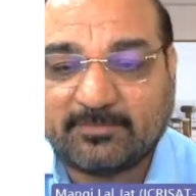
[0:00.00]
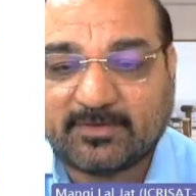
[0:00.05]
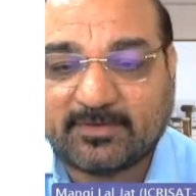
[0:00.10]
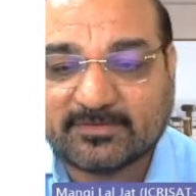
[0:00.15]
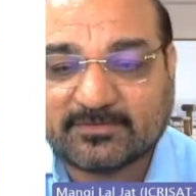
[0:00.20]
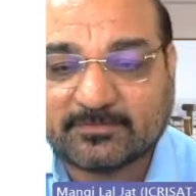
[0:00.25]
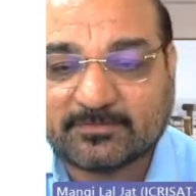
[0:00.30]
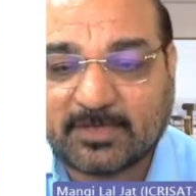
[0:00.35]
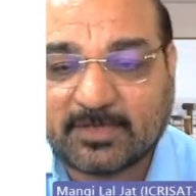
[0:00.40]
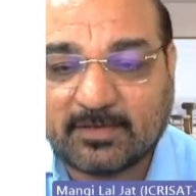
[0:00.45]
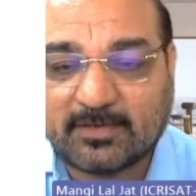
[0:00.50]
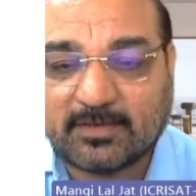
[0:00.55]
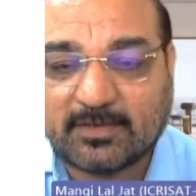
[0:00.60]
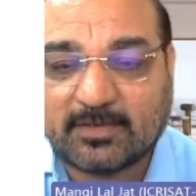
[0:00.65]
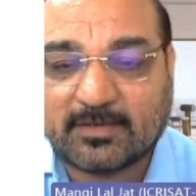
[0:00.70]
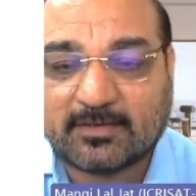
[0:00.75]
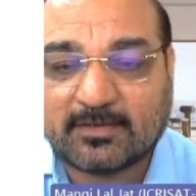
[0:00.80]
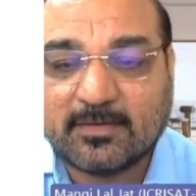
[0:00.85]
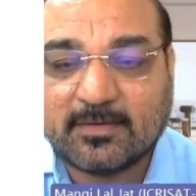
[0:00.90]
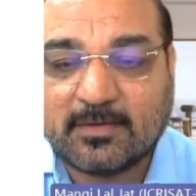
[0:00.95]
because of
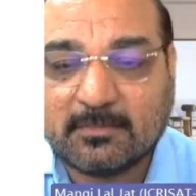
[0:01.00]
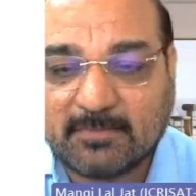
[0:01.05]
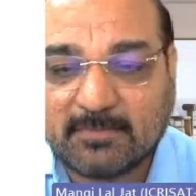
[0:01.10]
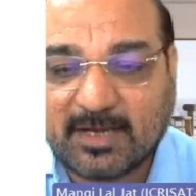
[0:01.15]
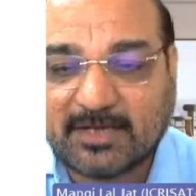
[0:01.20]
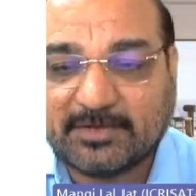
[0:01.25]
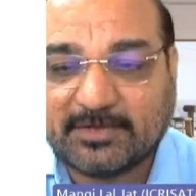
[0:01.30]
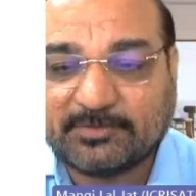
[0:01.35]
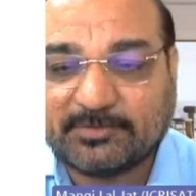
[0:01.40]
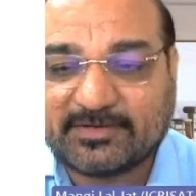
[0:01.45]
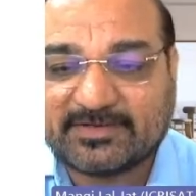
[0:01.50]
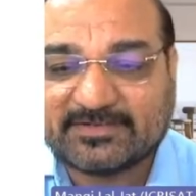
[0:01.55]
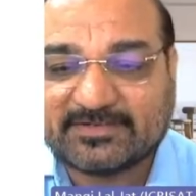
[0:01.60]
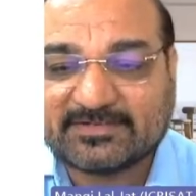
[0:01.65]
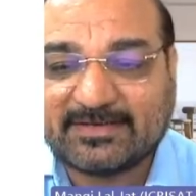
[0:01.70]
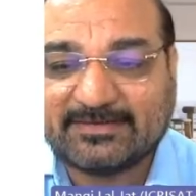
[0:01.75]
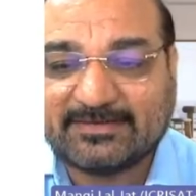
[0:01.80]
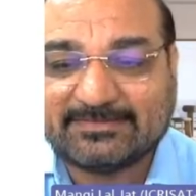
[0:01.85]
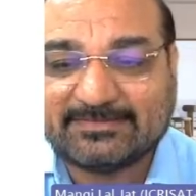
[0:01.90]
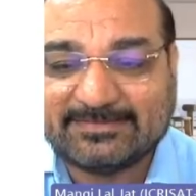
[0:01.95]
hunger,
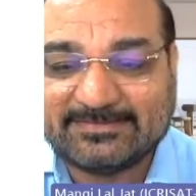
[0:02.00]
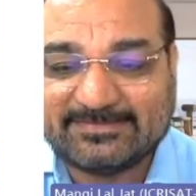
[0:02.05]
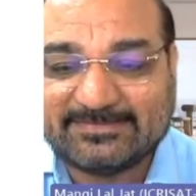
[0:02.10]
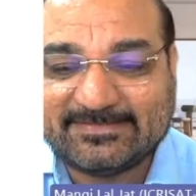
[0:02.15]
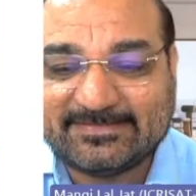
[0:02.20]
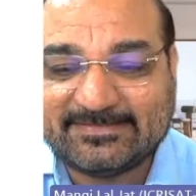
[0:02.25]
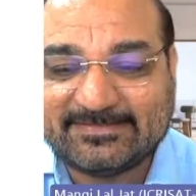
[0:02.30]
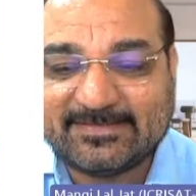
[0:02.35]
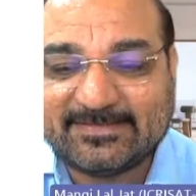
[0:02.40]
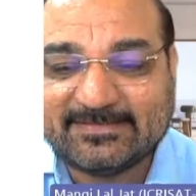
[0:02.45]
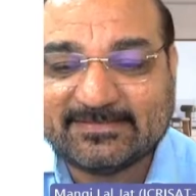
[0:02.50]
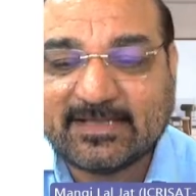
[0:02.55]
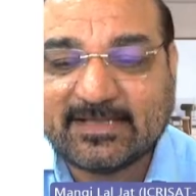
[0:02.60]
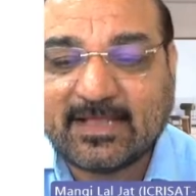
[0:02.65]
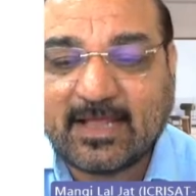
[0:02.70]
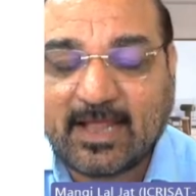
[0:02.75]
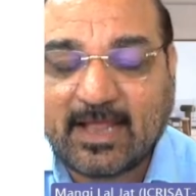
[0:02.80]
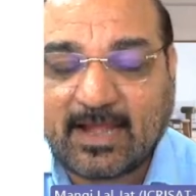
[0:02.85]
malnutrition, and diseases,